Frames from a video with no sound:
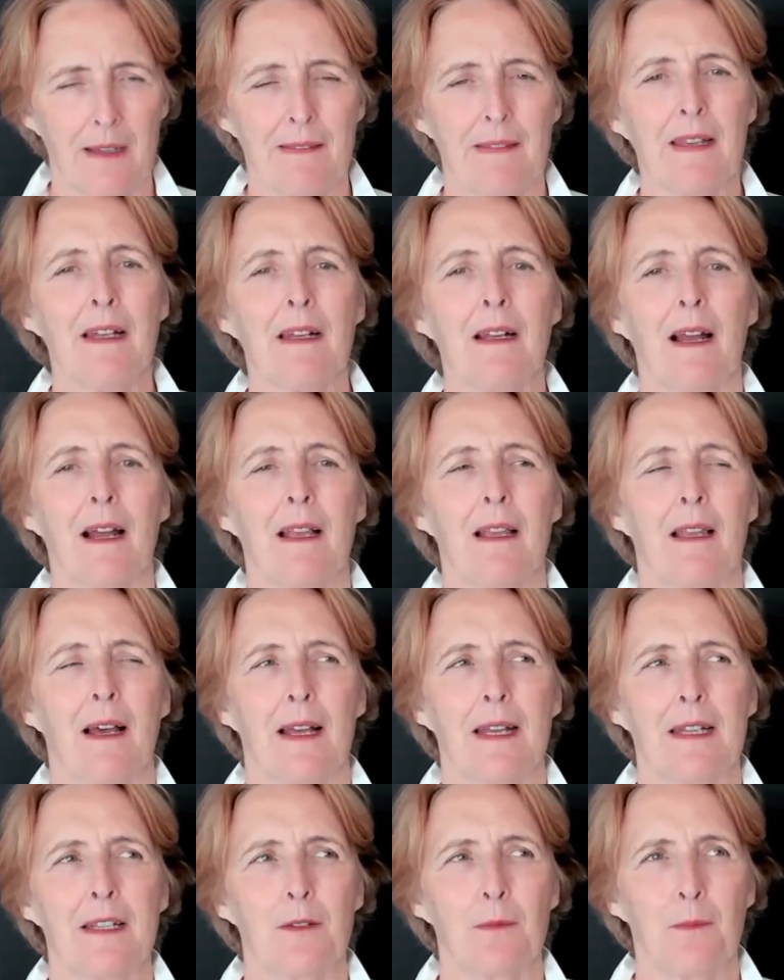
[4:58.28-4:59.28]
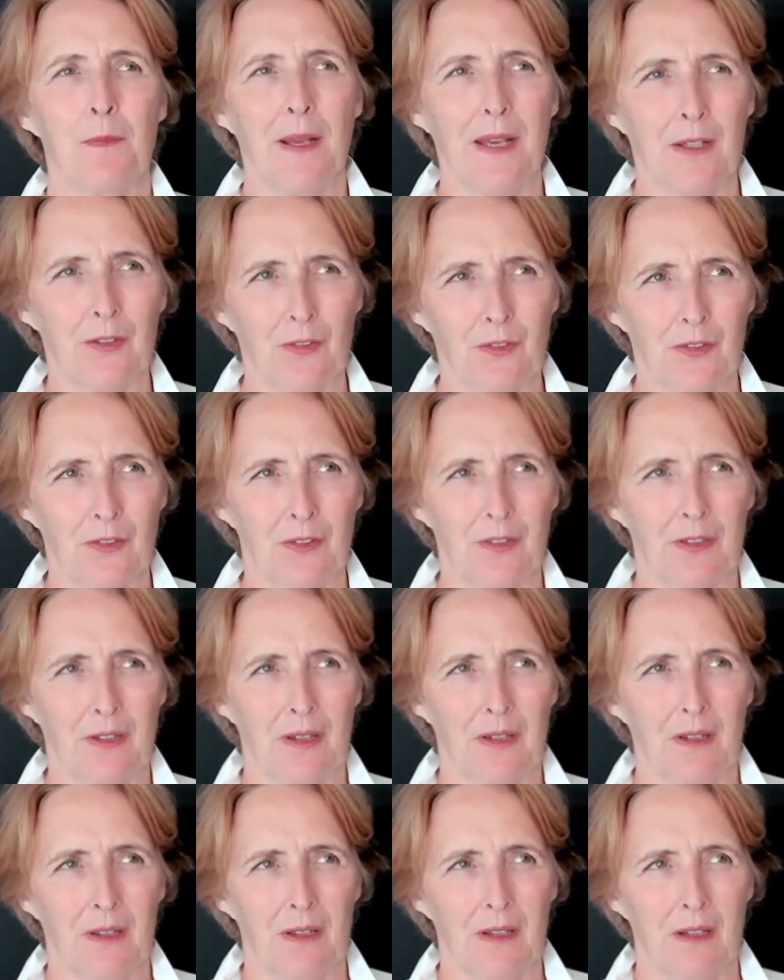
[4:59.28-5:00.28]
I think I liked best
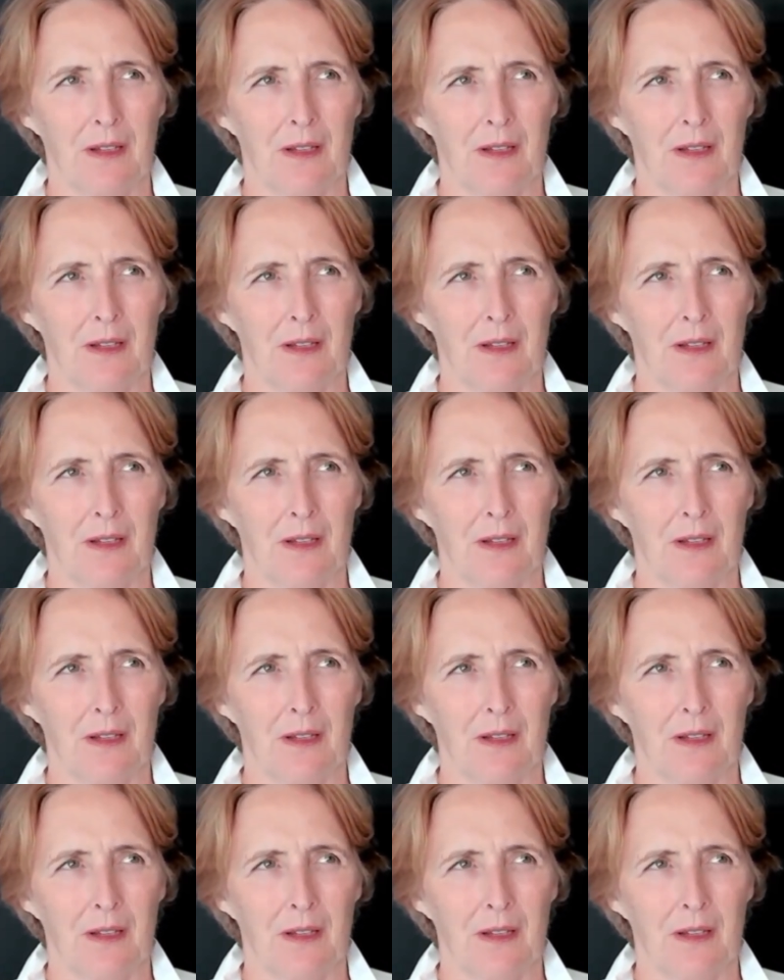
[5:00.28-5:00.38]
